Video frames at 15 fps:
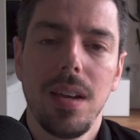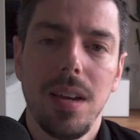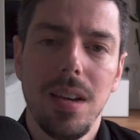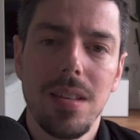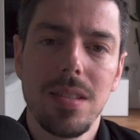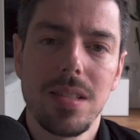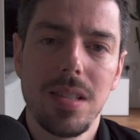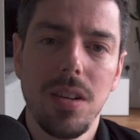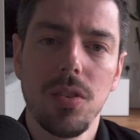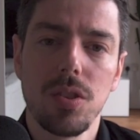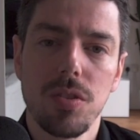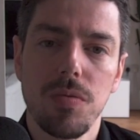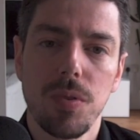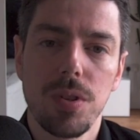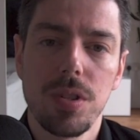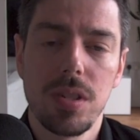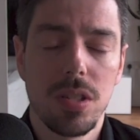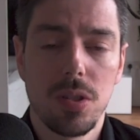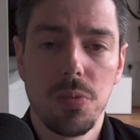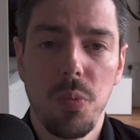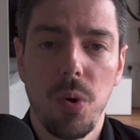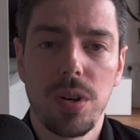In Salesforce,
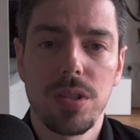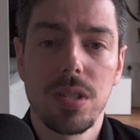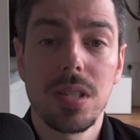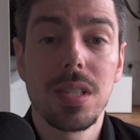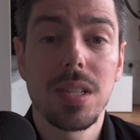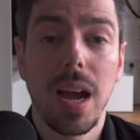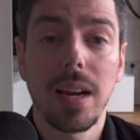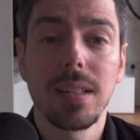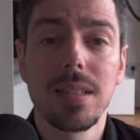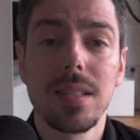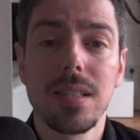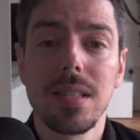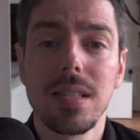this works exactly the